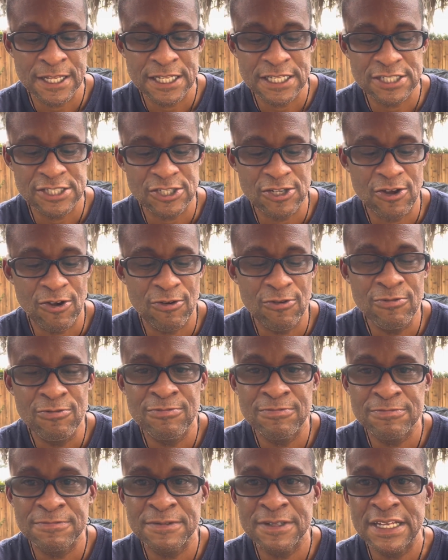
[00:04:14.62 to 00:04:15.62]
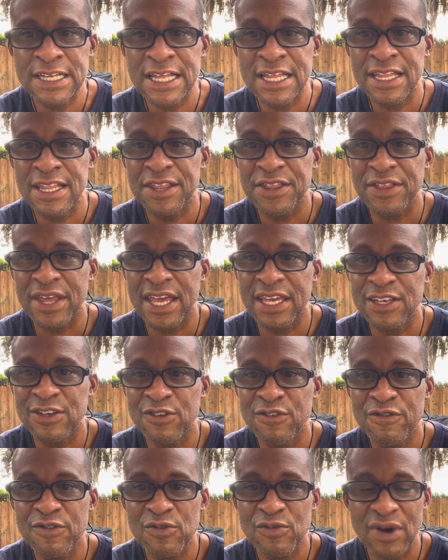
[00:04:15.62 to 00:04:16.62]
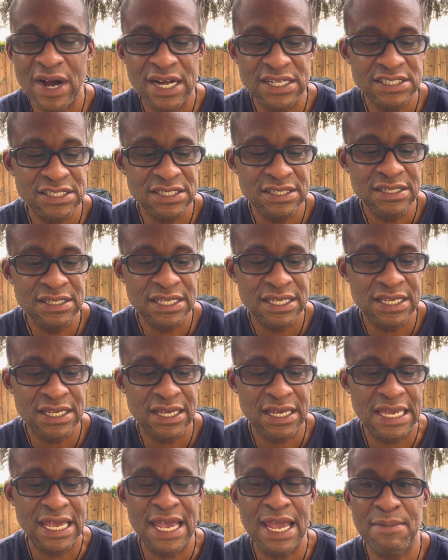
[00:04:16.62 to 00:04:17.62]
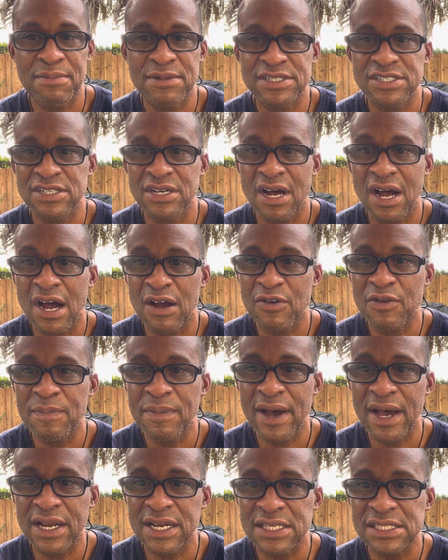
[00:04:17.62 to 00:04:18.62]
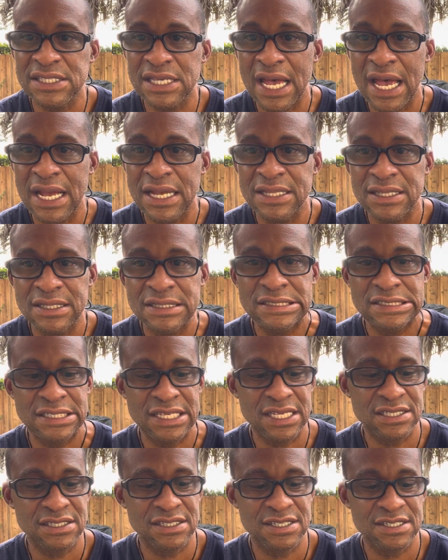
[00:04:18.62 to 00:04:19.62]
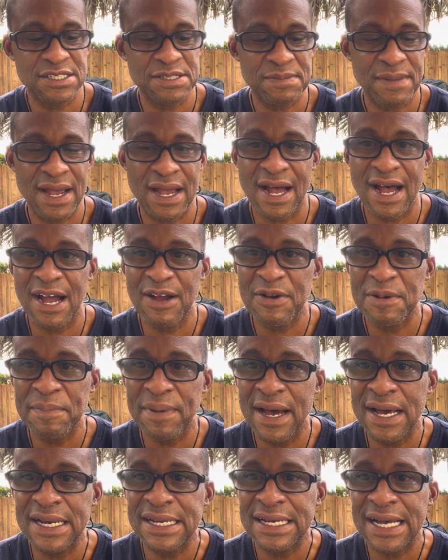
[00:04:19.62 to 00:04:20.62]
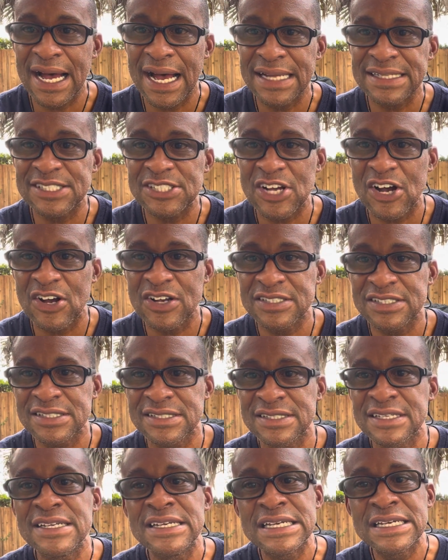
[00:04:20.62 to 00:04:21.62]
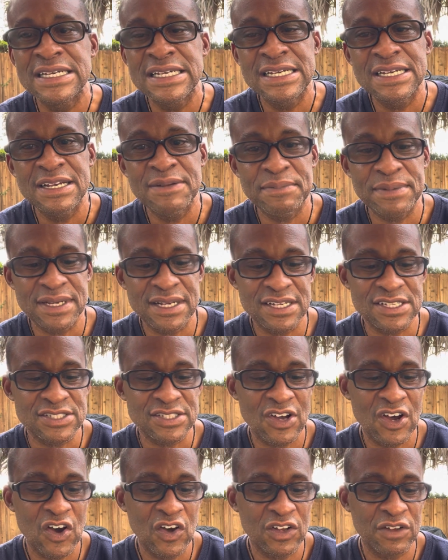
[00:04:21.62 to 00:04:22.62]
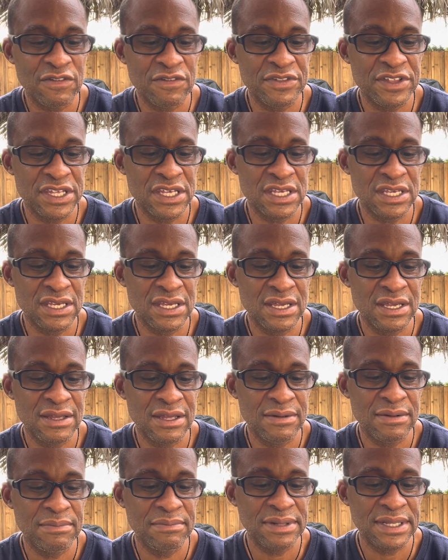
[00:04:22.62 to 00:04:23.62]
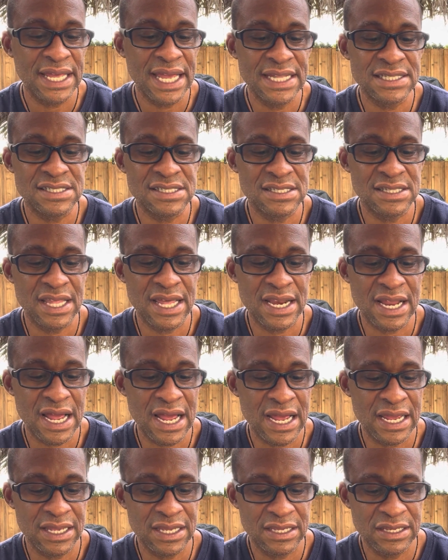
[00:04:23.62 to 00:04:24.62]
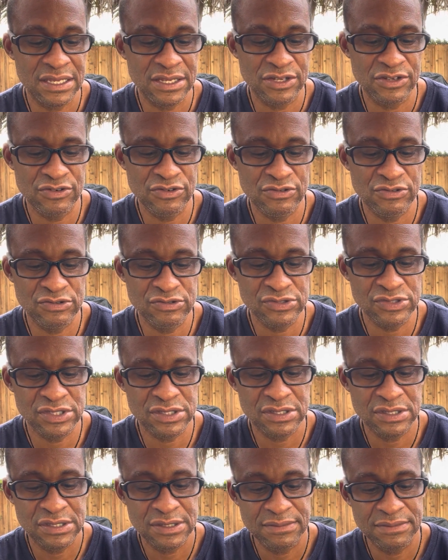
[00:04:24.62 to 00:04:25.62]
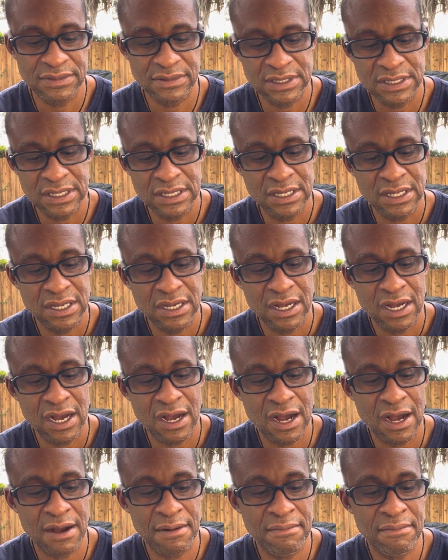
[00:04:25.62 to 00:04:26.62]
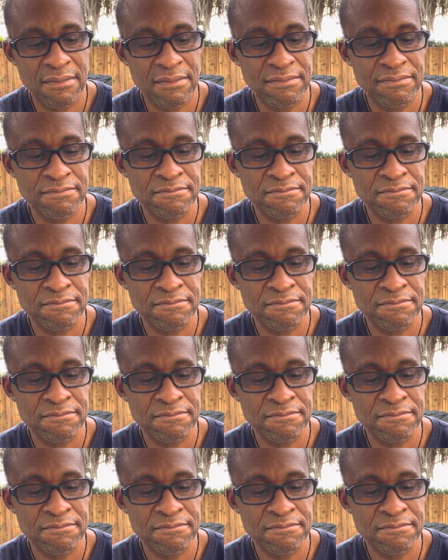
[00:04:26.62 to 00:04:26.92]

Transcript: So, thank you for watching the Amateur Aquaponics Guy. Yes, this is my aquaponic hot sauce because all of the plants that I use, um,